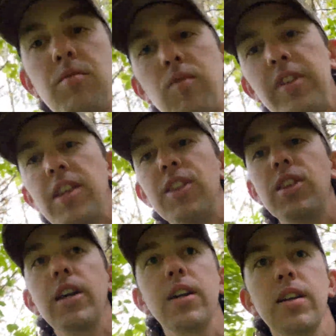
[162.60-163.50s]
really
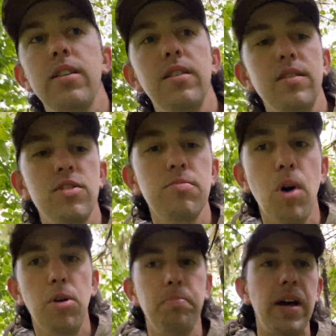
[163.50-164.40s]
thick,
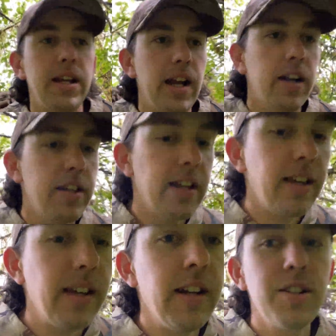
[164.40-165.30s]
small bedding area they can
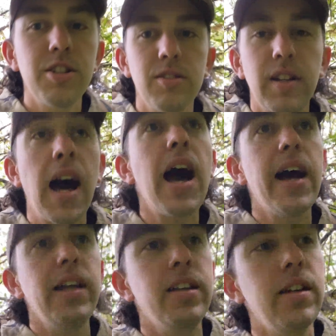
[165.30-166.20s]
get into and
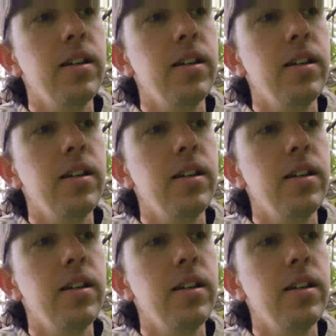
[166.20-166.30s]
hide.